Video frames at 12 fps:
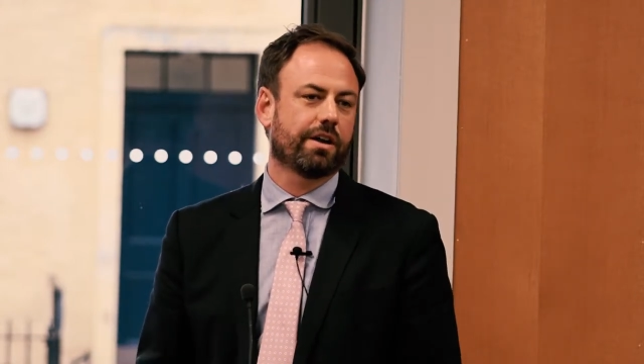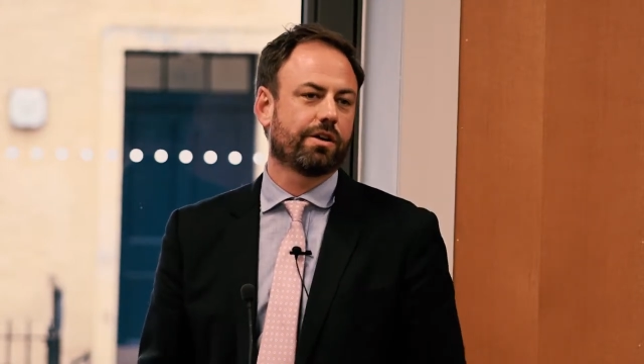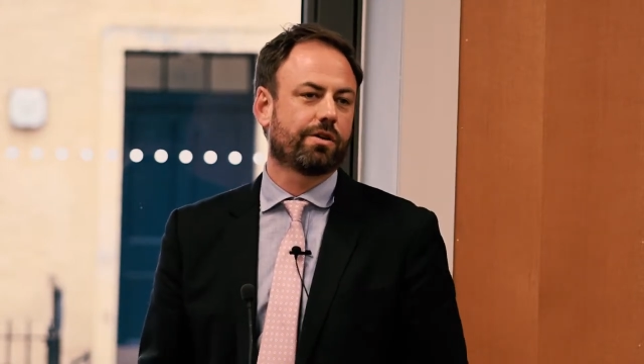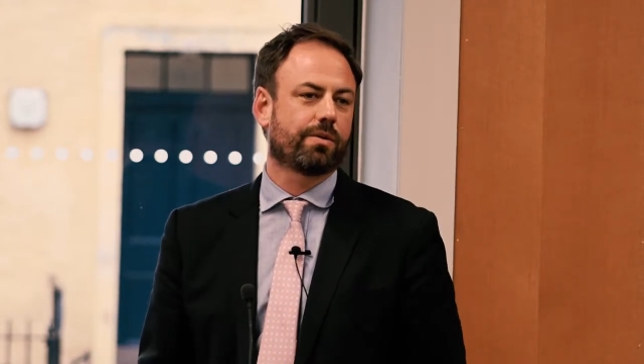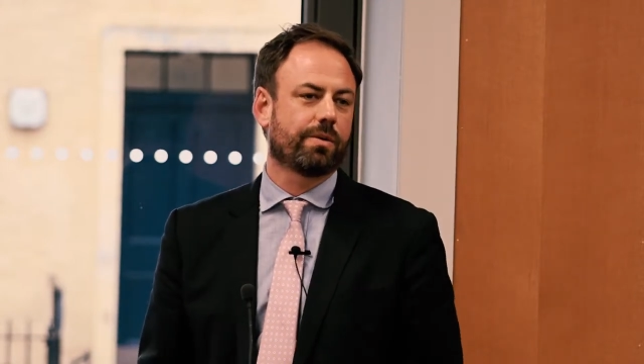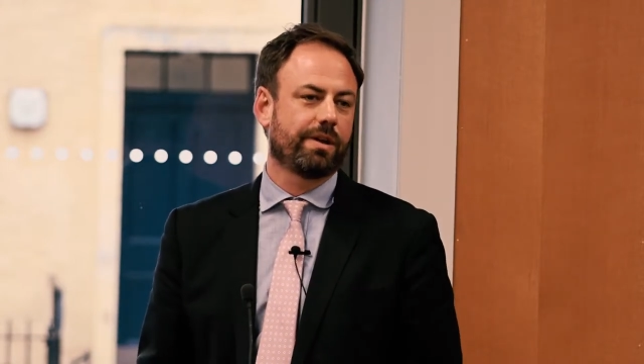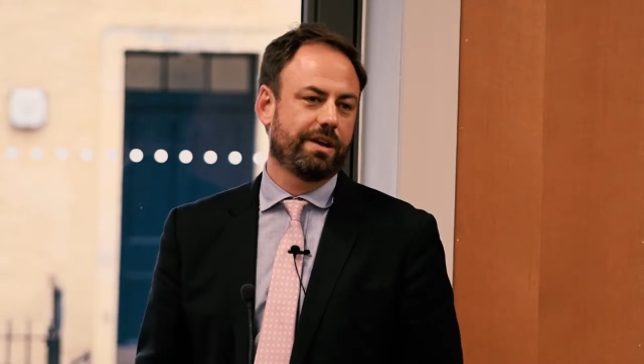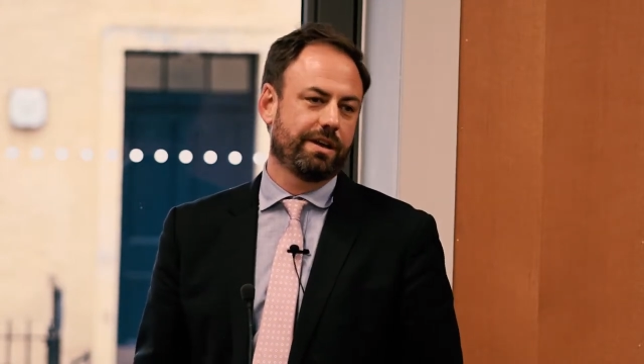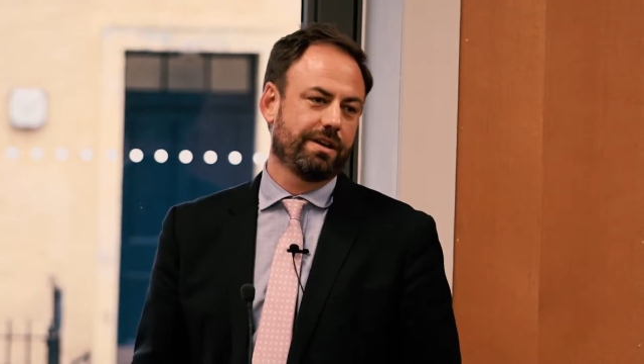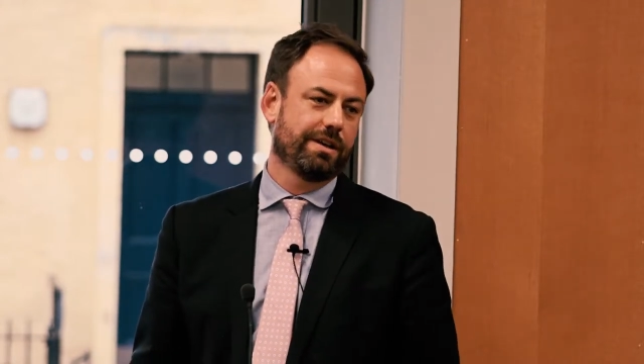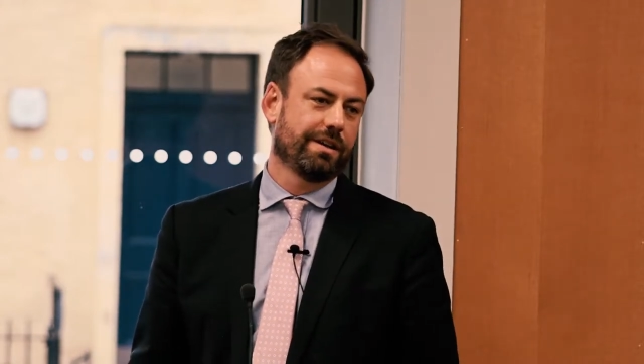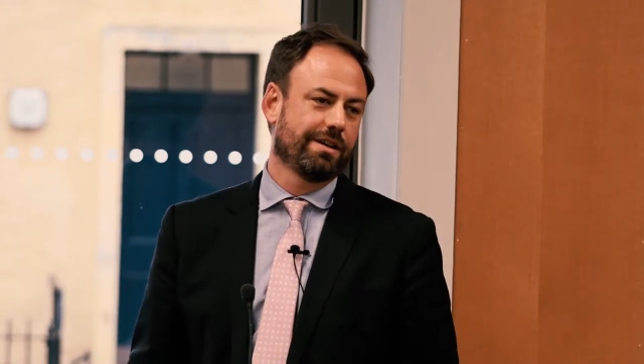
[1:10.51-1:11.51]

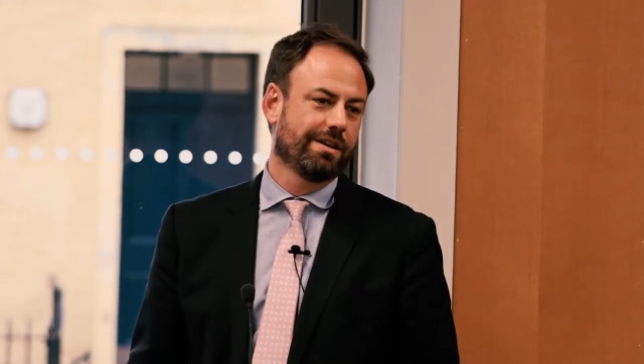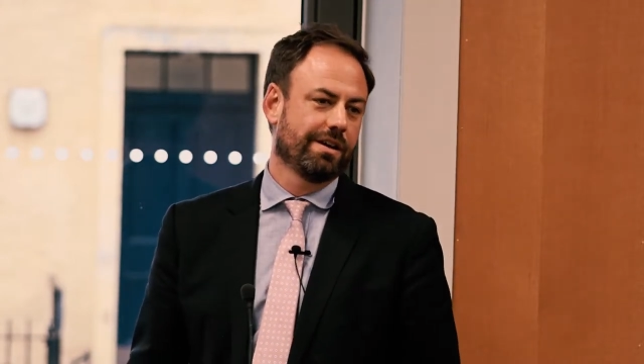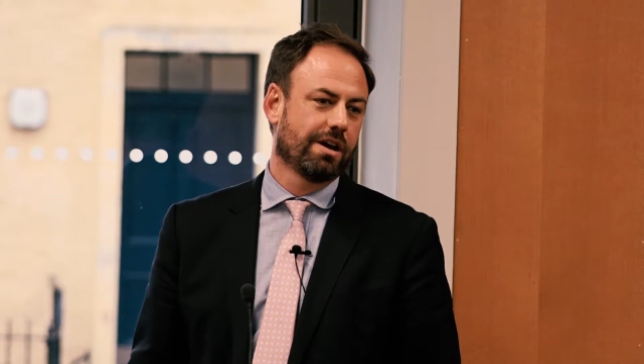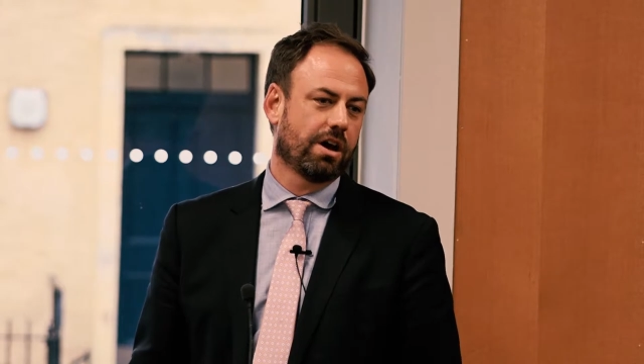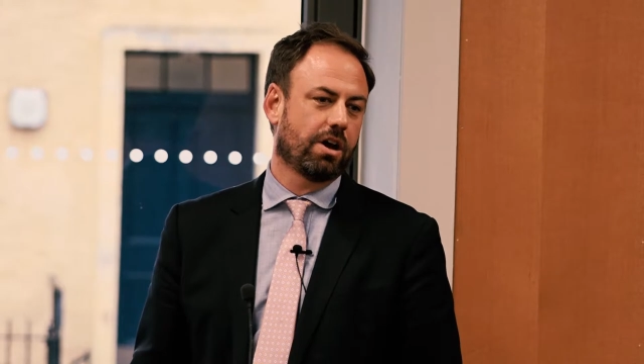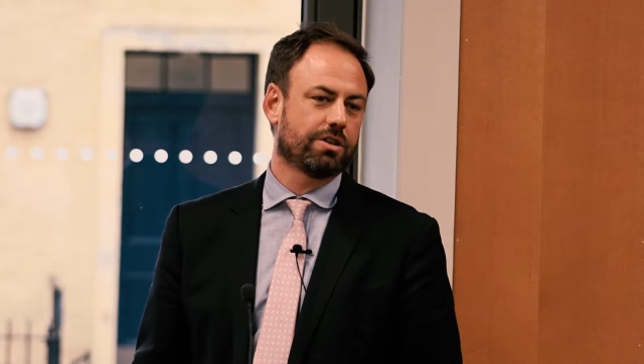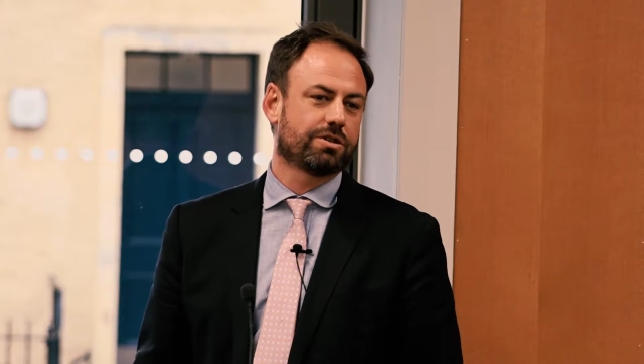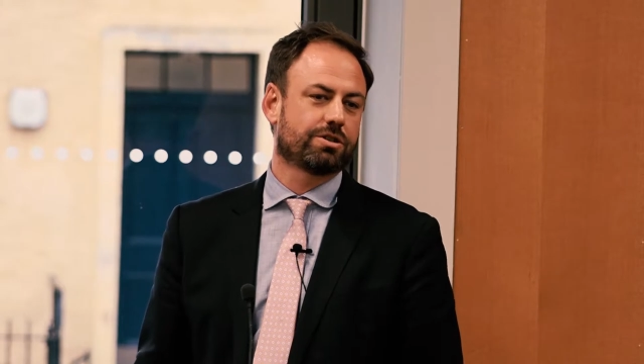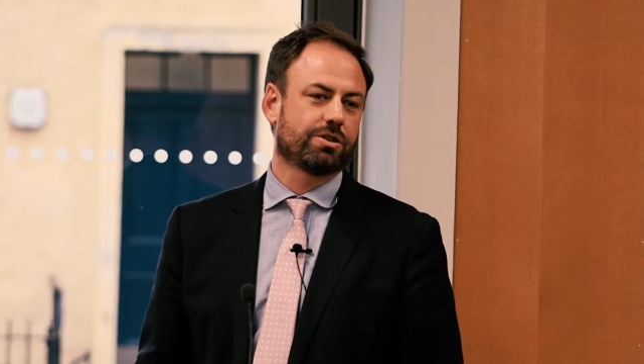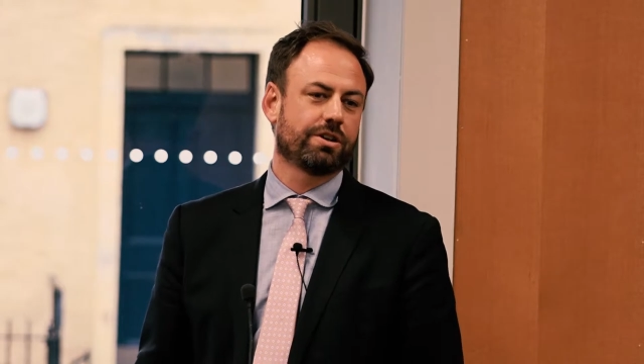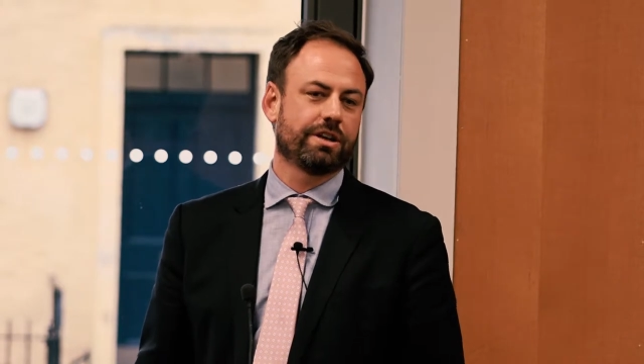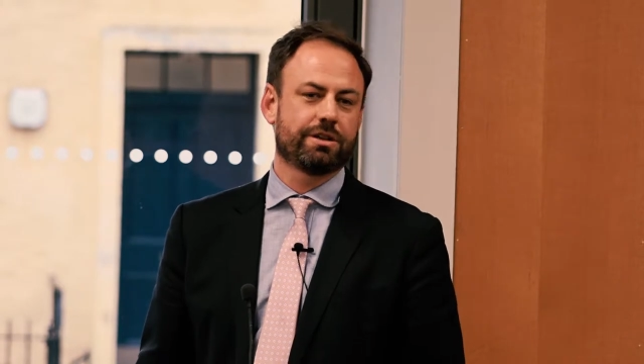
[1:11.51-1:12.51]
agree on
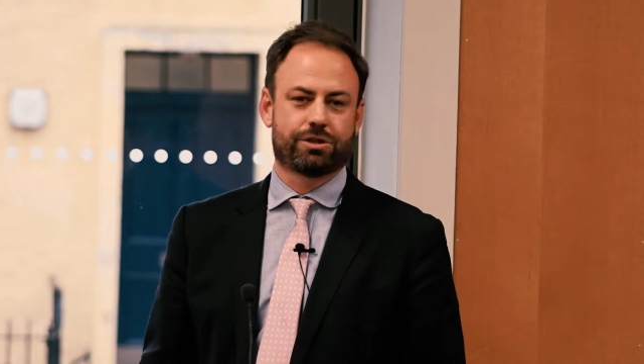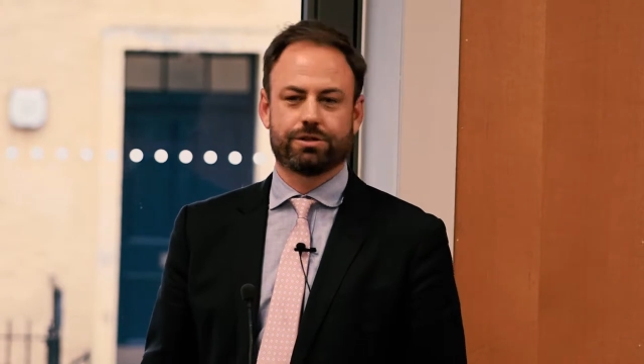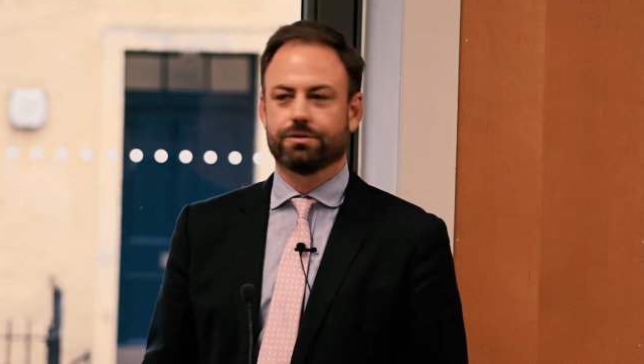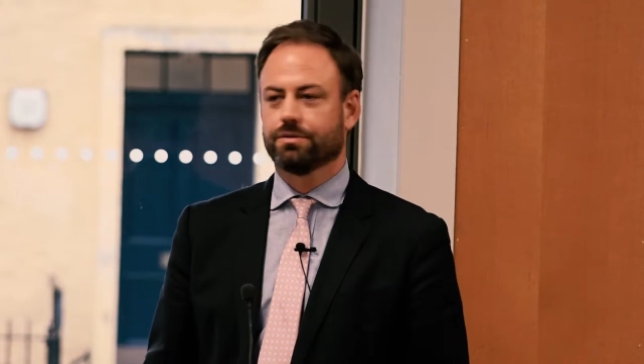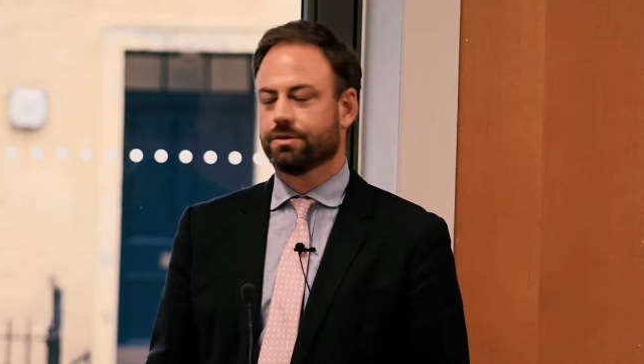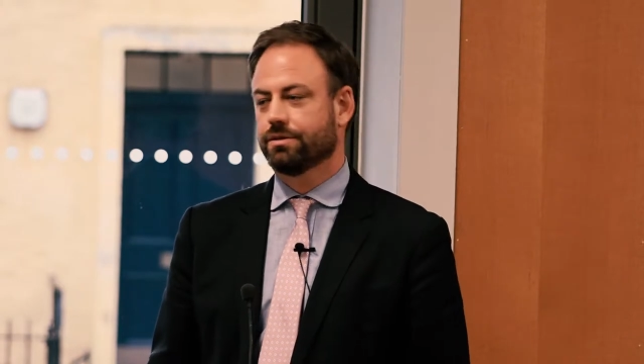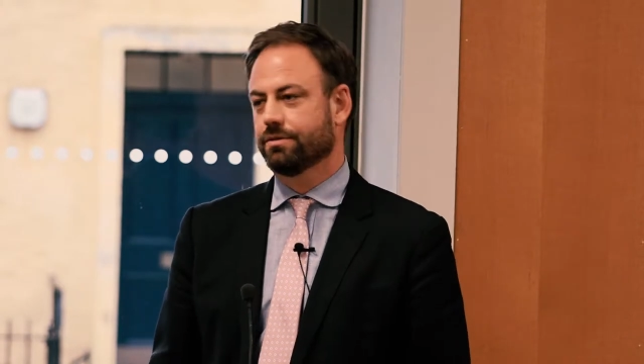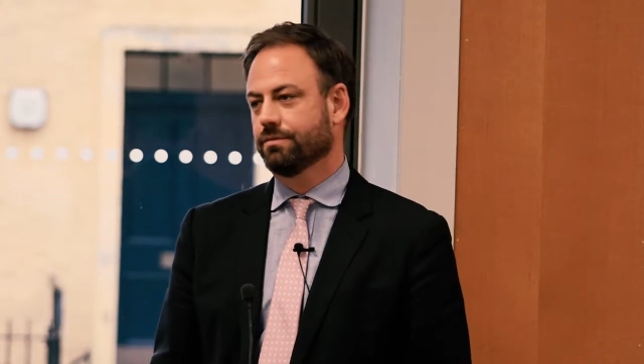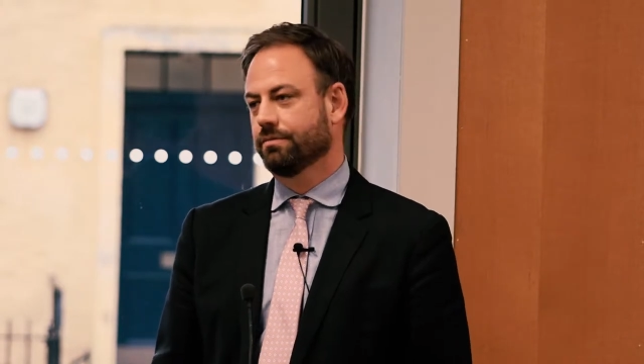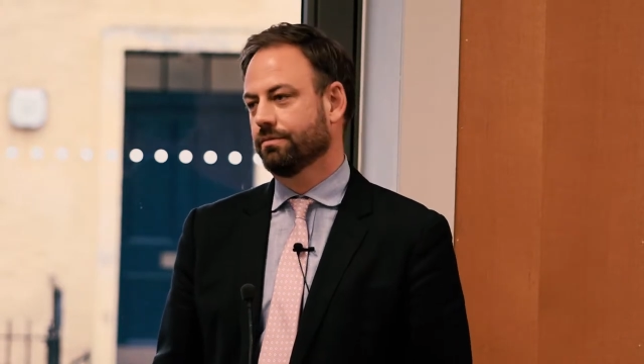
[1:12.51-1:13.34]
certain issues.